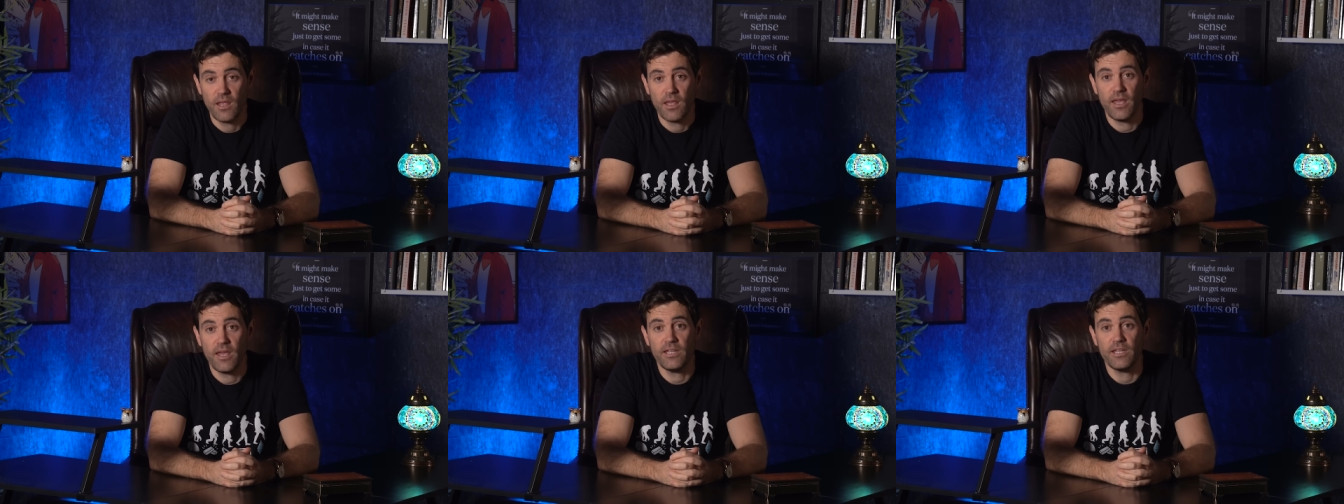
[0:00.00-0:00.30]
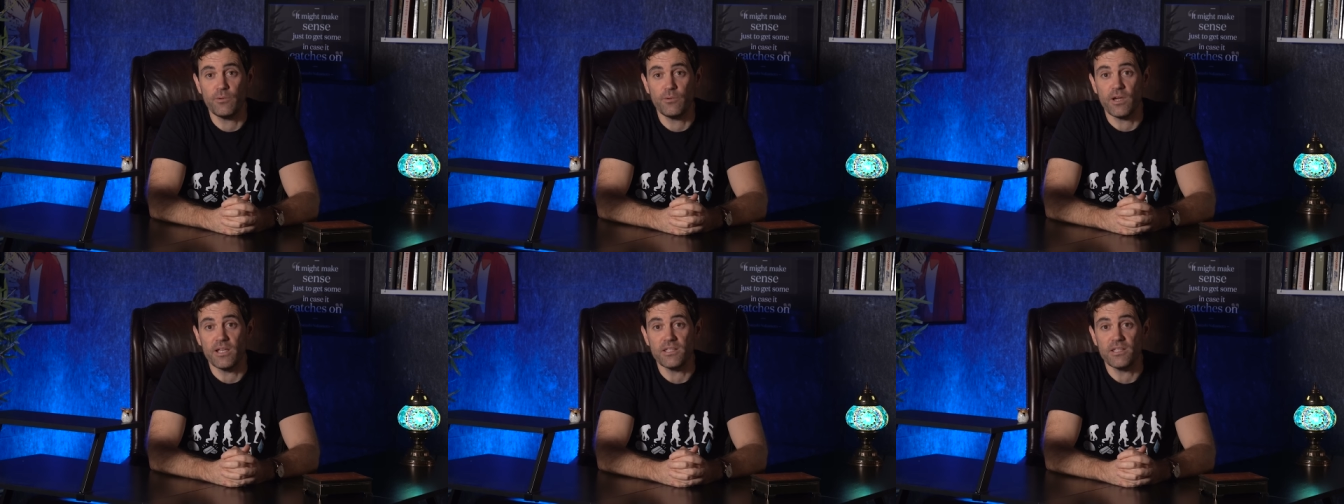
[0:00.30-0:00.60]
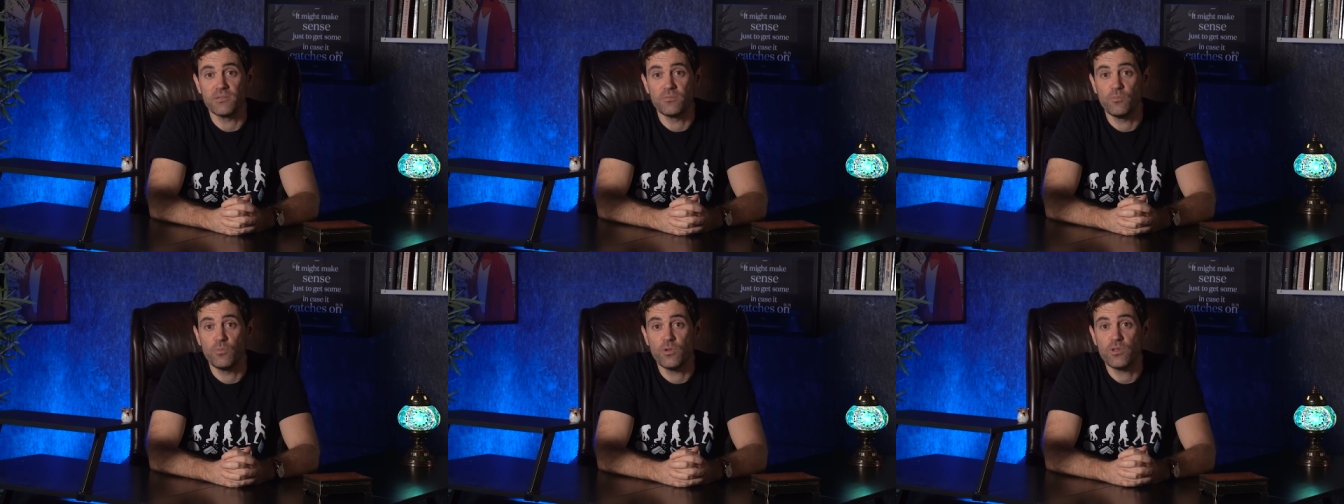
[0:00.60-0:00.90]

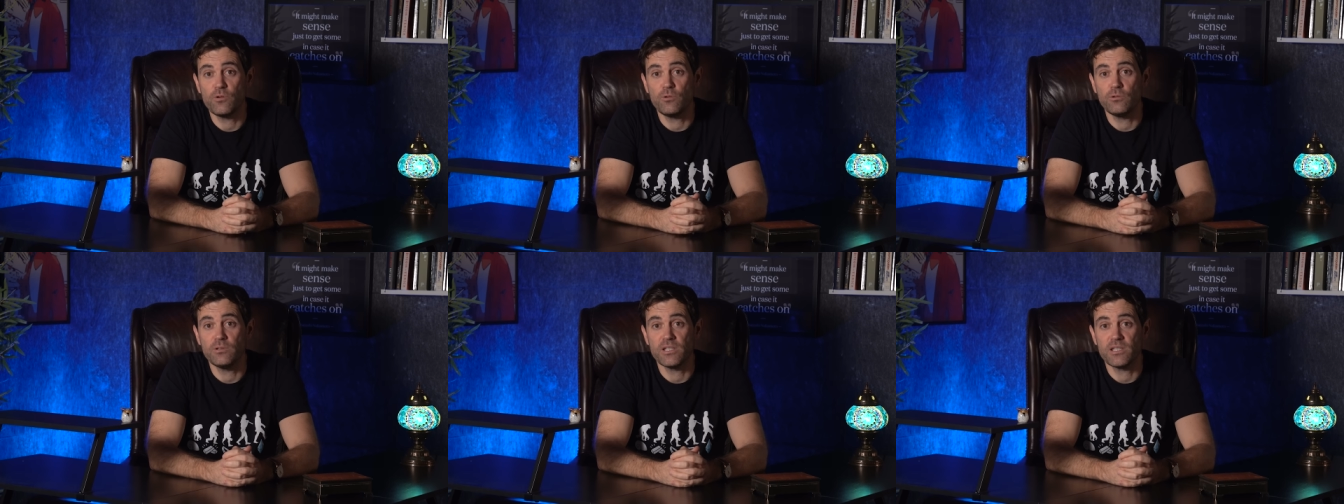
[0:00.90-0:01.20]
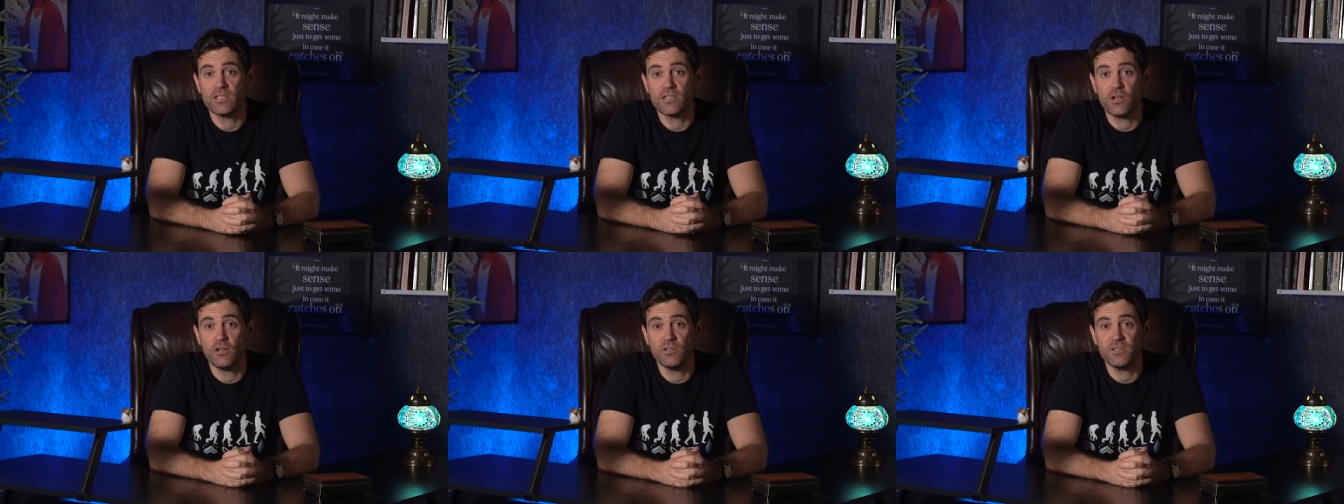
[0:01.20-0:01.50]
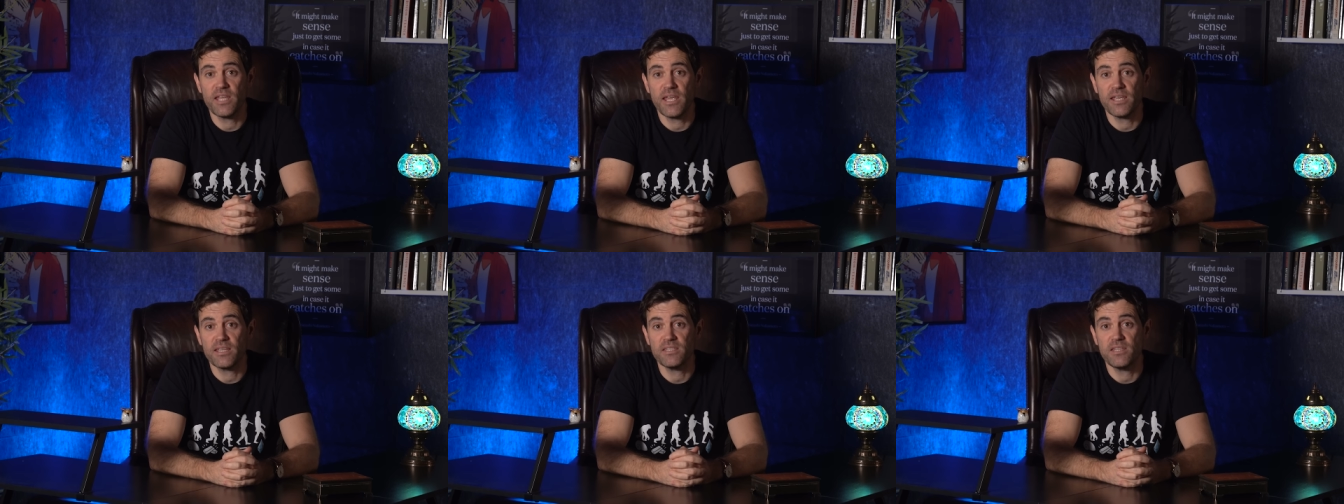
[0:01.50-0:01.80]
Anyways, with all this
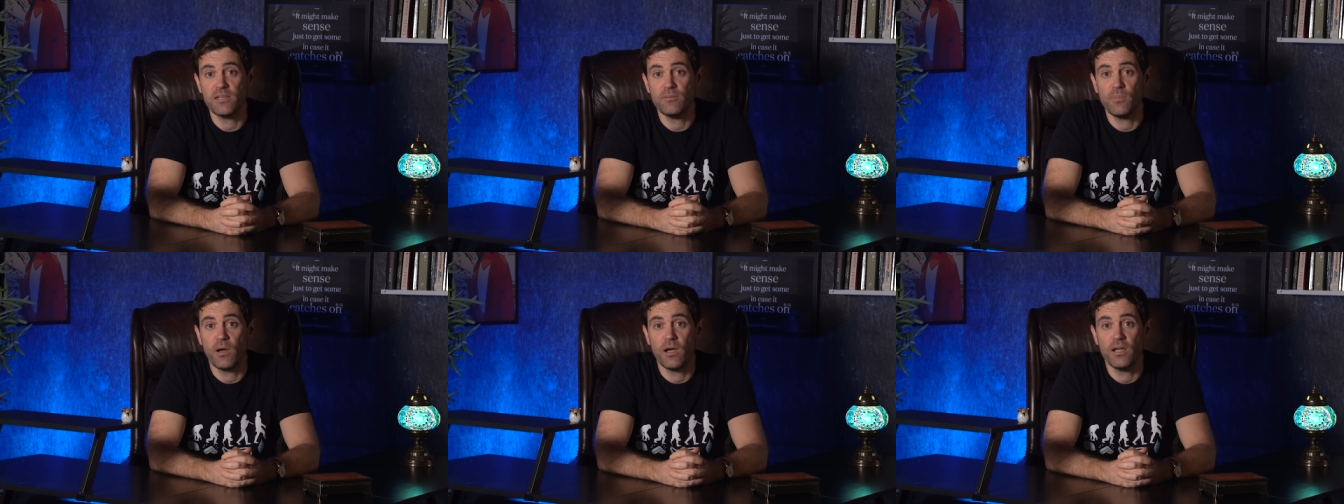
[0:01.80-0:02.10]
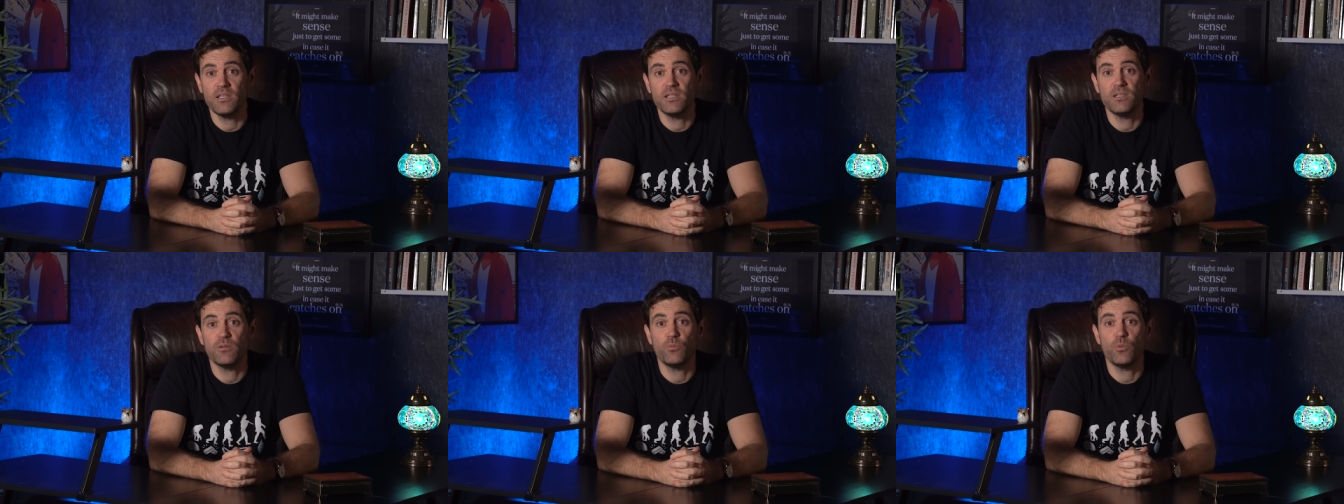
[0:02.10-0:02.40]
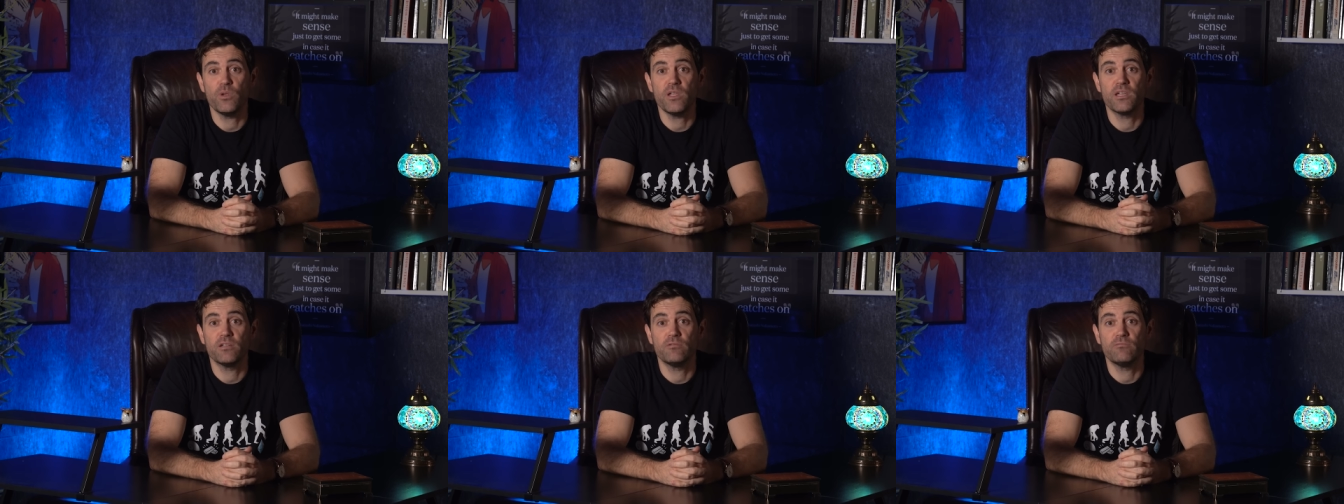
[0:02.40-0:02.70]
context in mind,
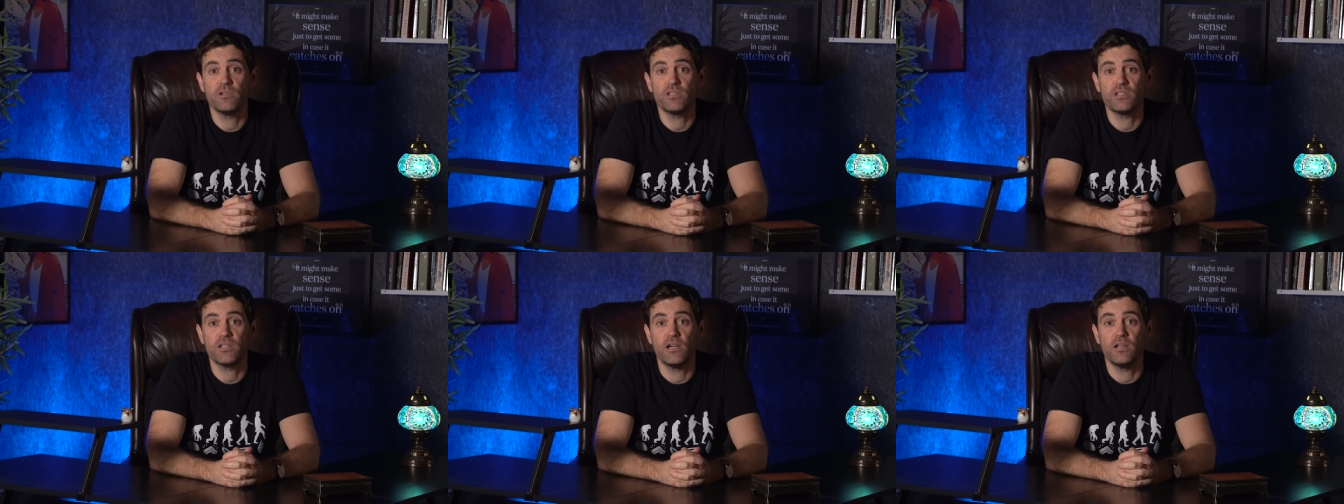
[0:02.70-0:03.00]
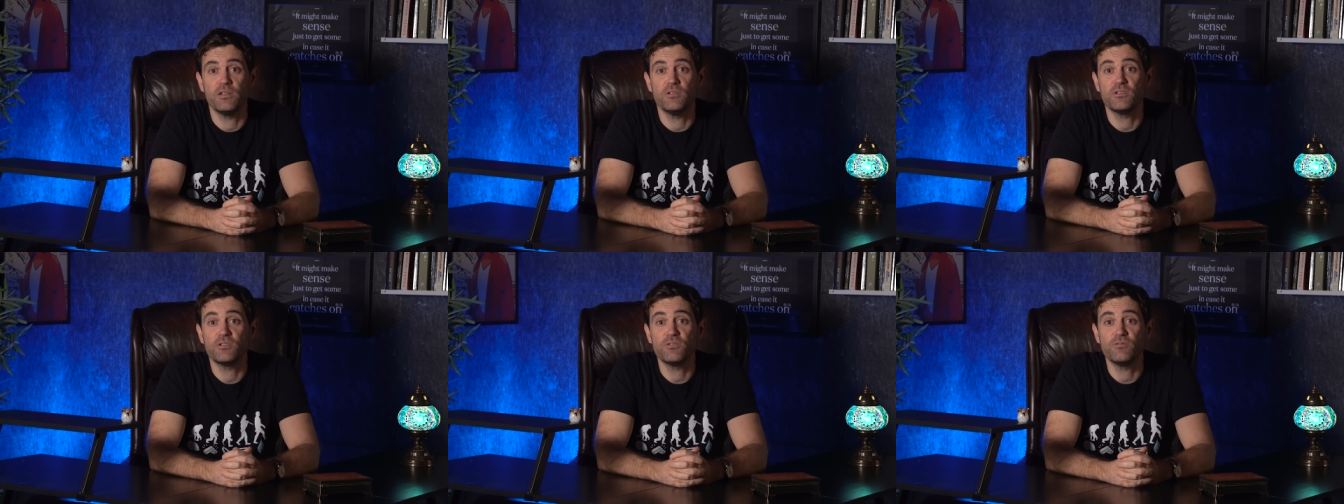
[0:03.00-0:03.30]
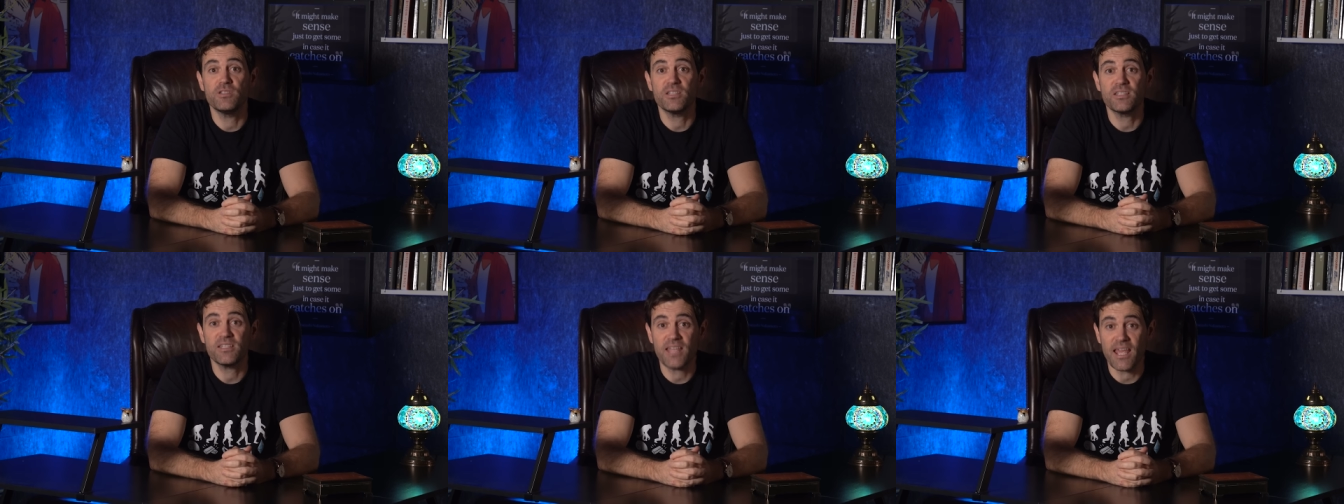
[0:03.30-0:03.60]
we can return to
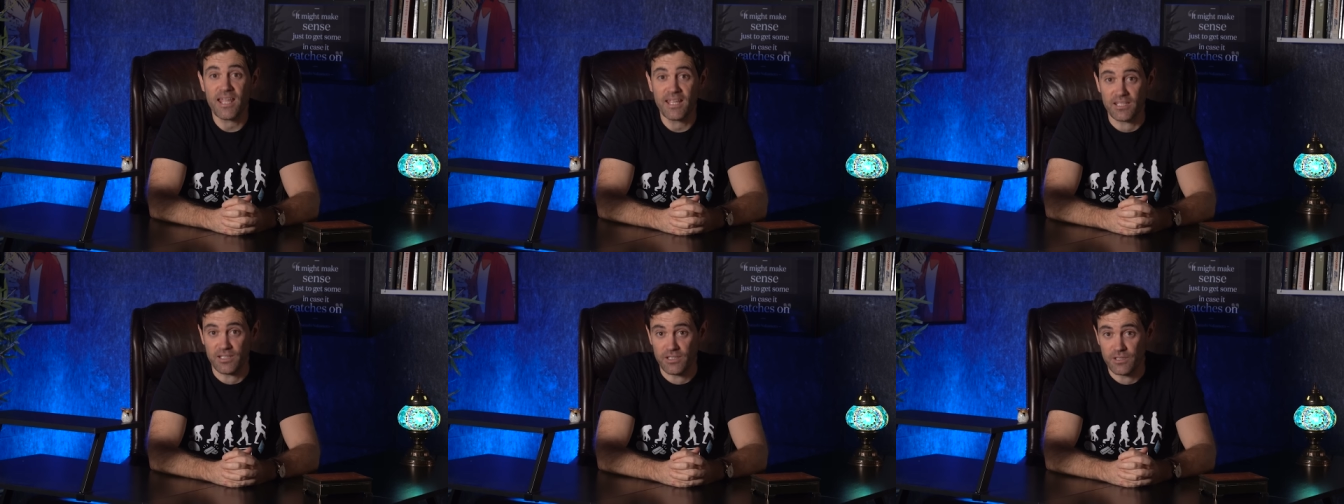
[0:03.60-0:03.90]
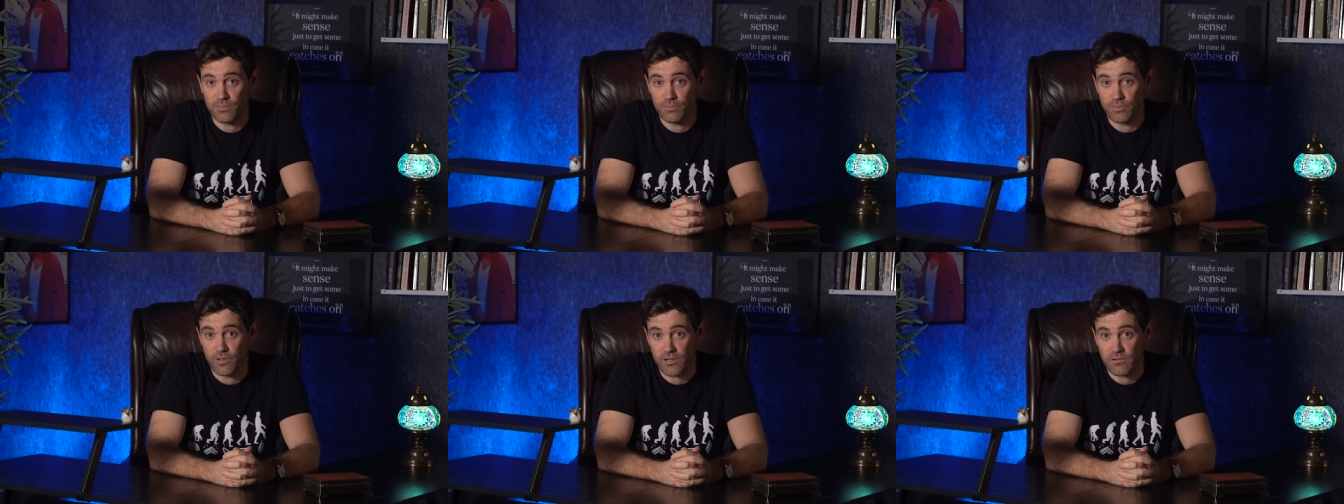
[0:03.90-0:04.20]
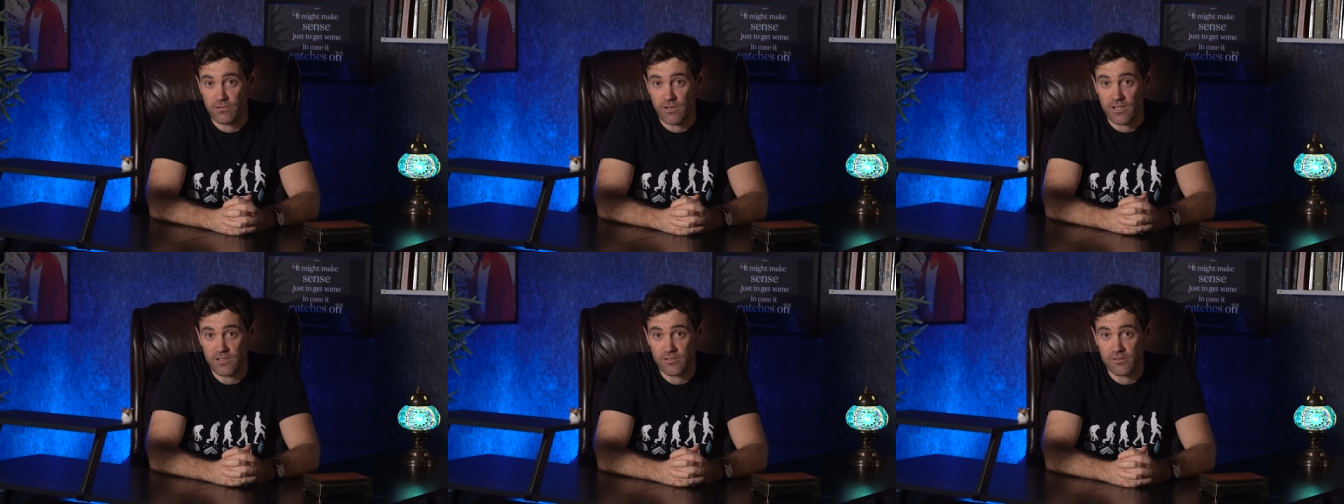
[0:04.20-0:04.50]
the second
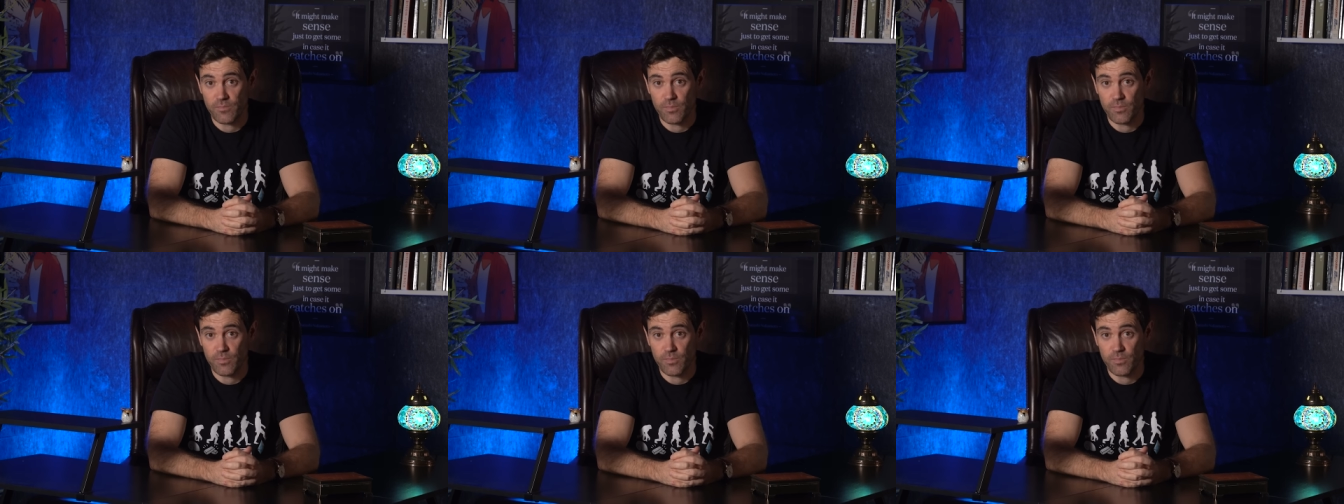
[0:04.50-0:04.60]
progress